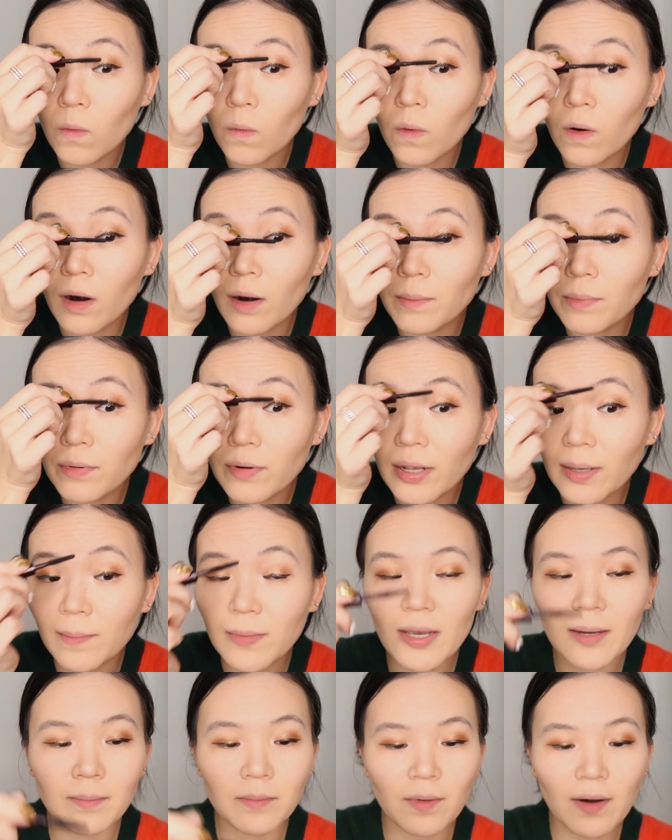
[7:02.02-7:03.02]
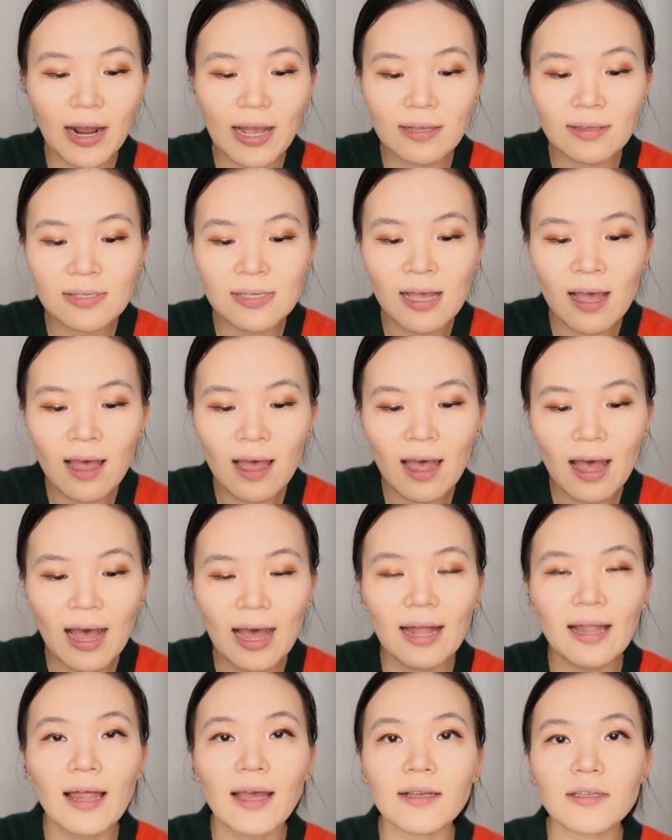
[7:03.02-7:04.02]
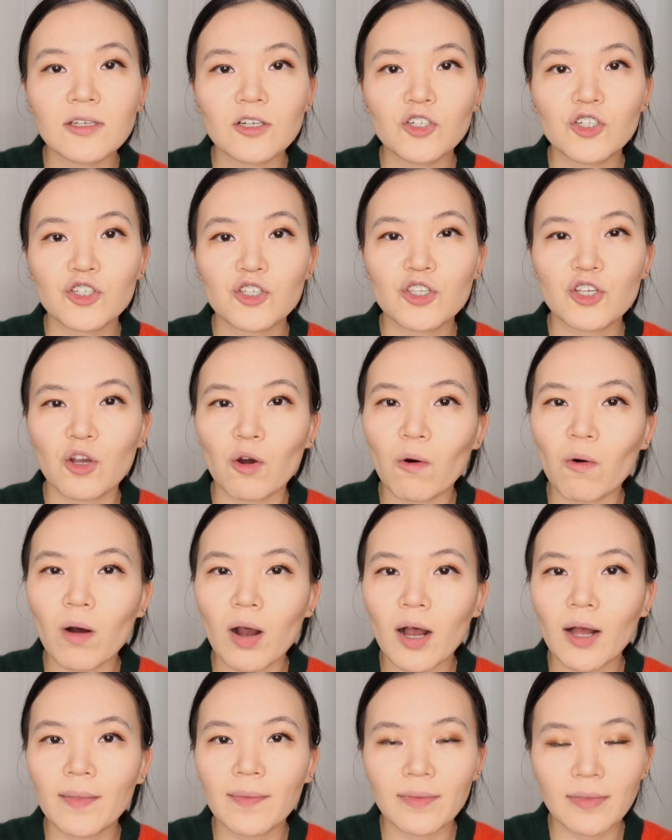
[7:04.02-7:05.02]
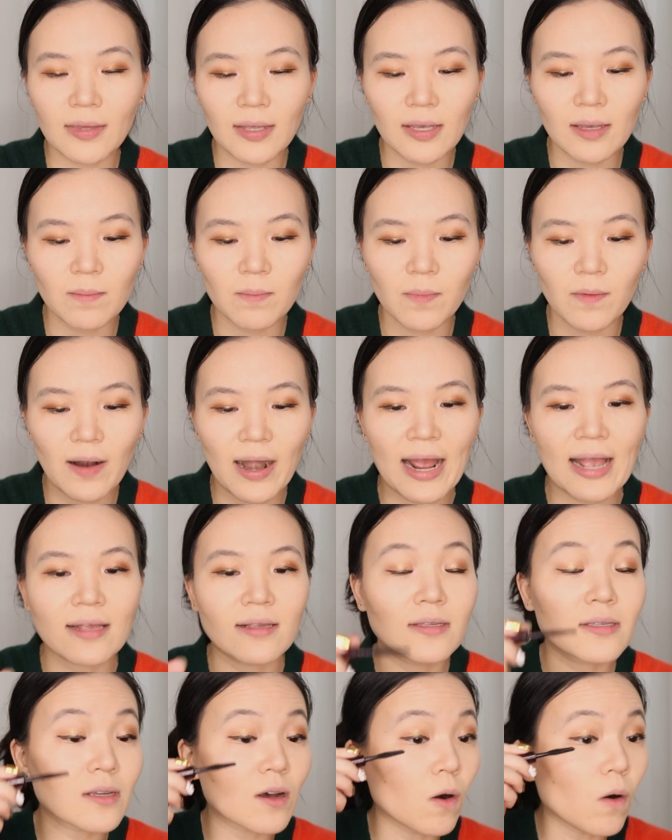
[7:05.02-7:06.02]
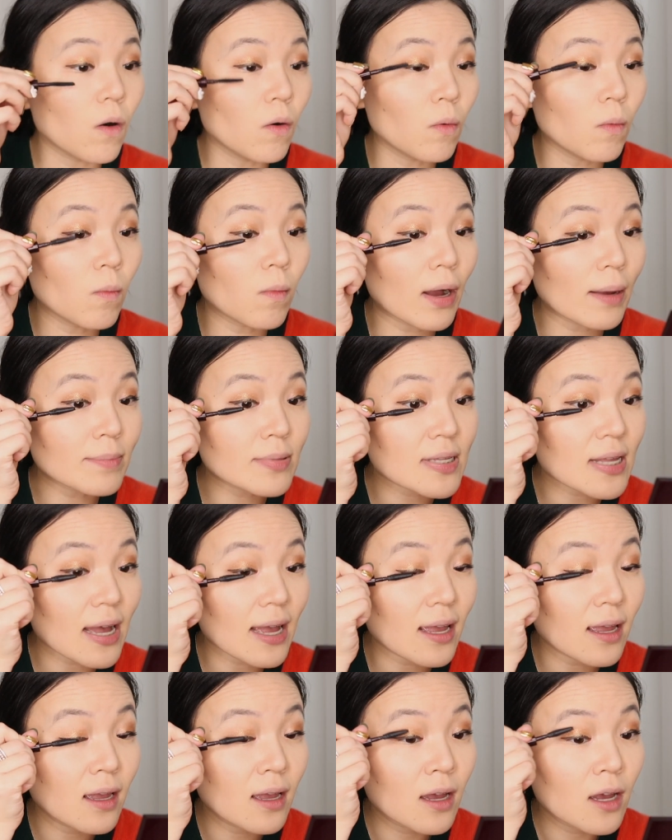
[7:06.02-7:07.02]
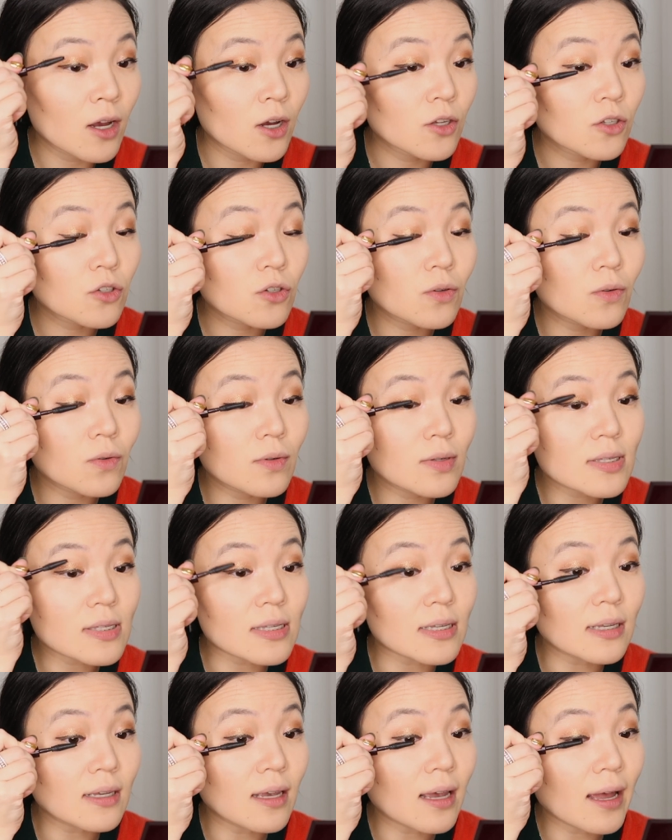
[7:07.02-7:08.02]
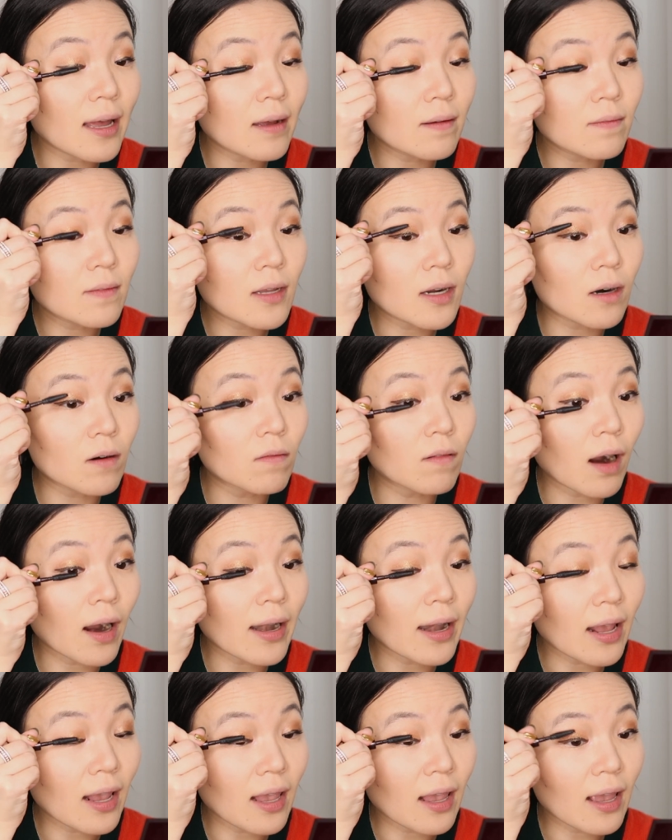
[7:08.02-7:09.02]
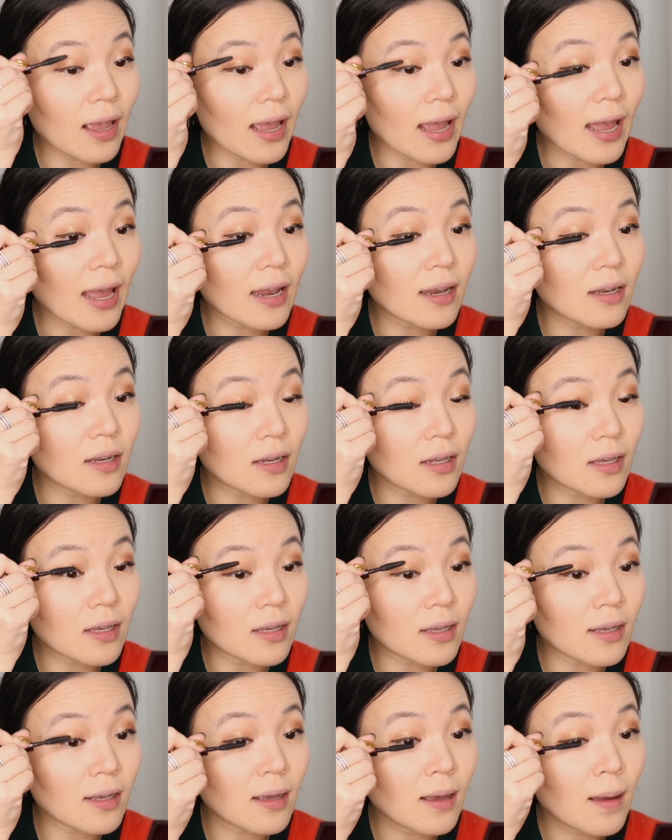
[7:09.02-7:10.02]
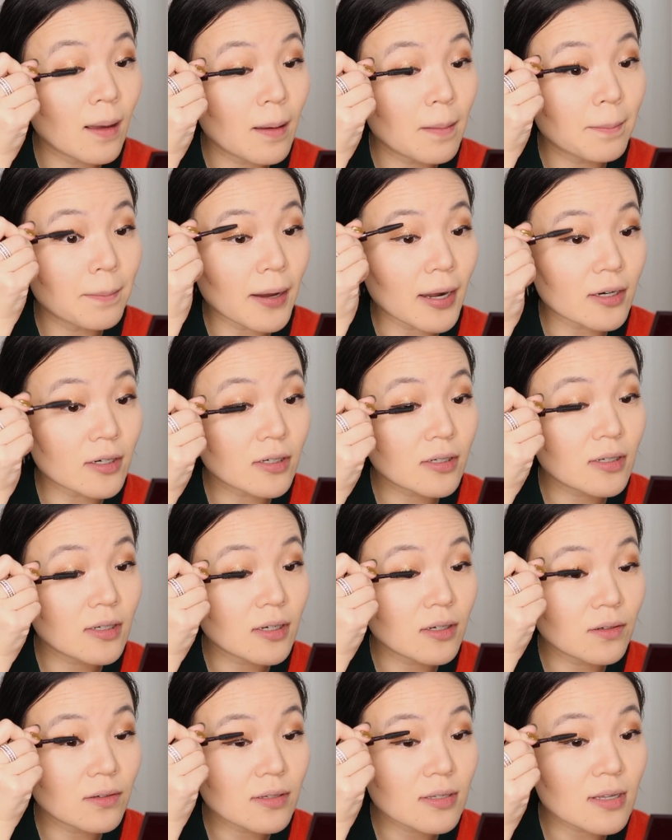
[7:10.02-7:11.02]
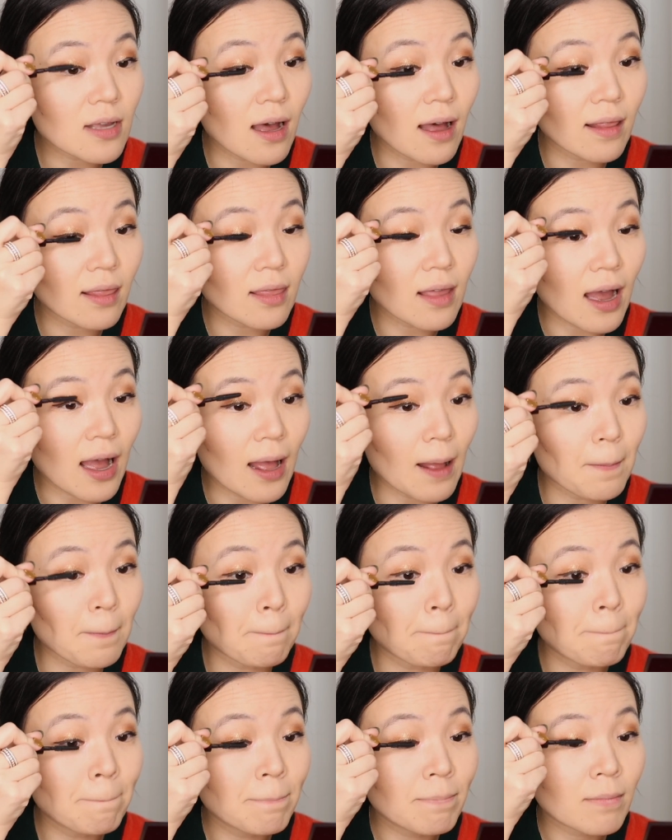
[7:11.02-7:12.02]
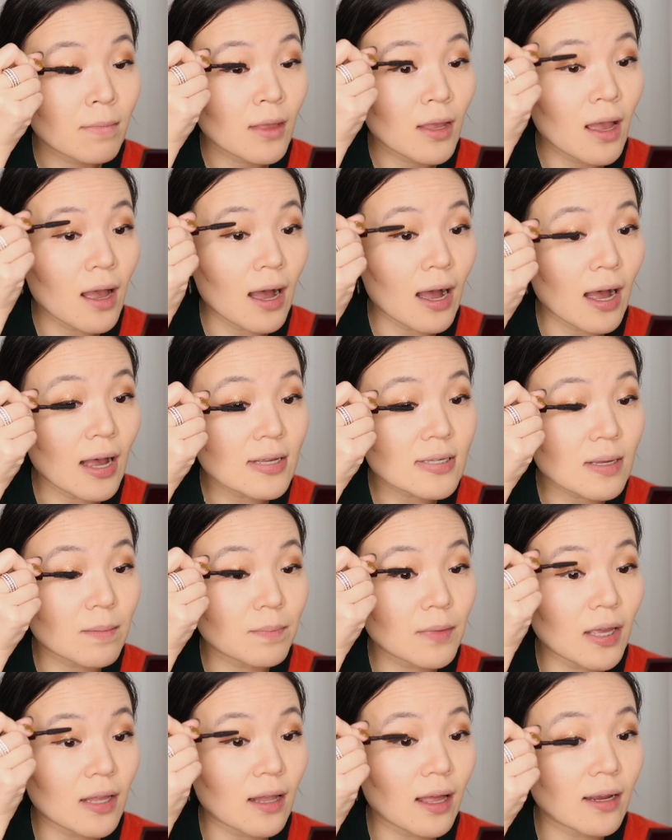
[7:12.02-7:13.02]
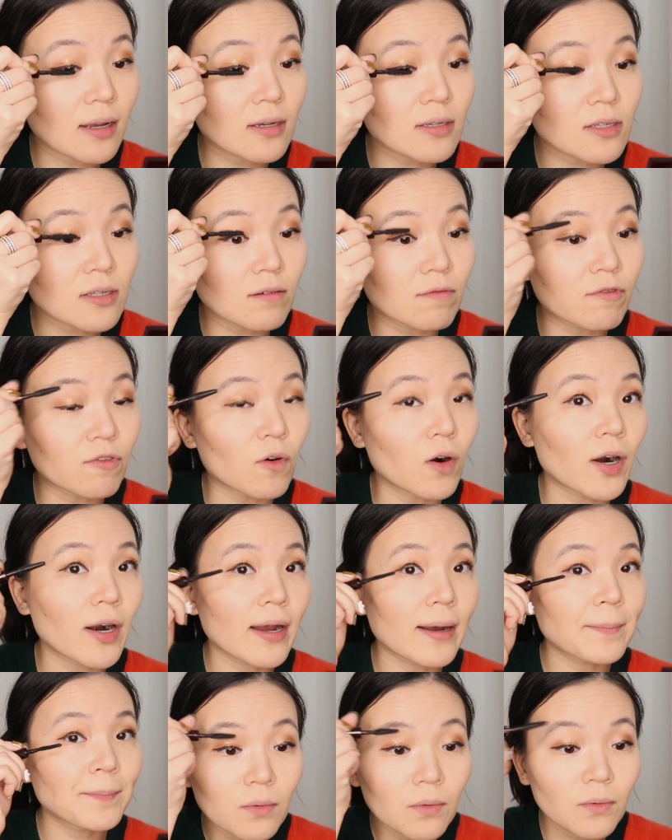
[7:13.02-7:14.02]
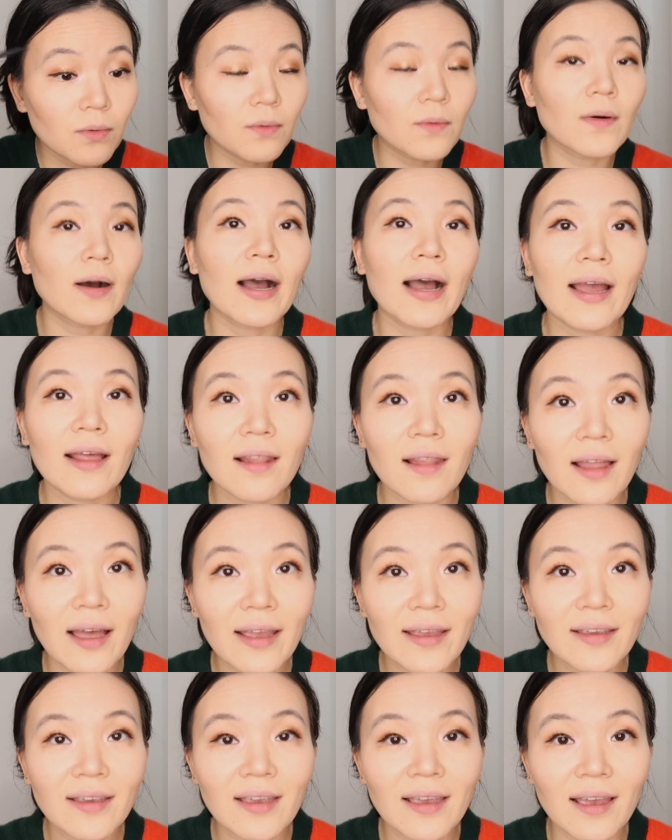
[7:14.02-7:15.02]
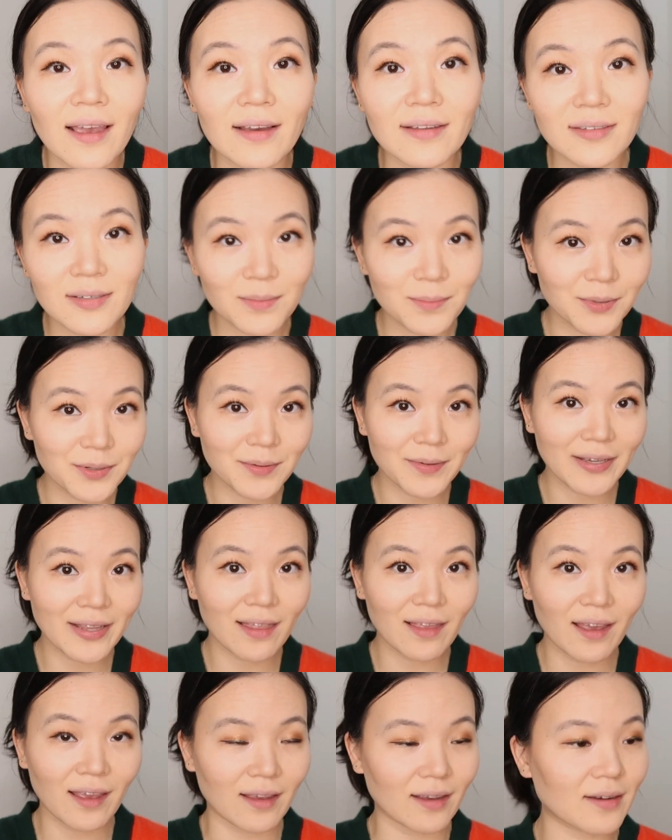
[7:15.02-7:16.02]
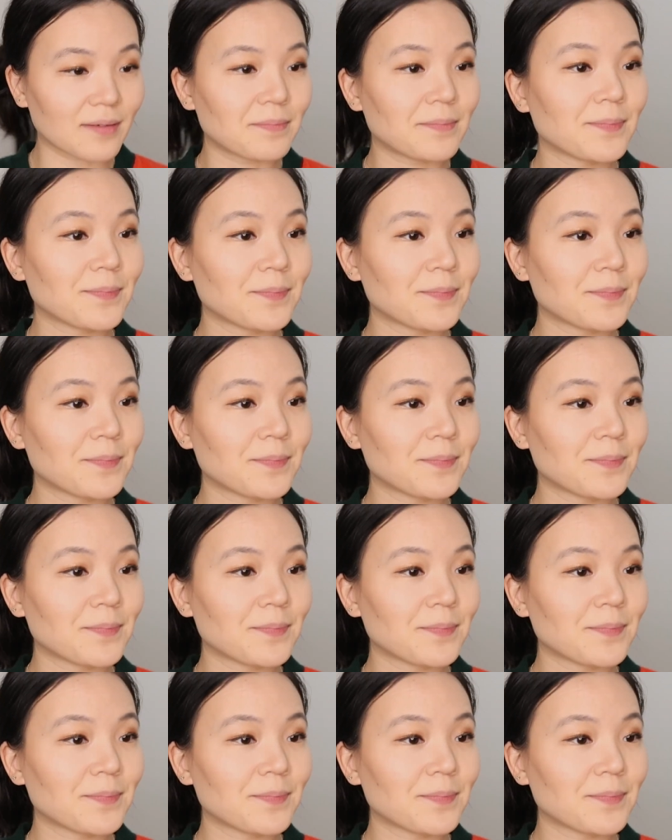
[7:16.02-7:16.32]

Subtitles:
or premium brands. I like to just go on the brand's own website to see if they're running any better deals than something like a Sephora. Oh, I like it. What do we think?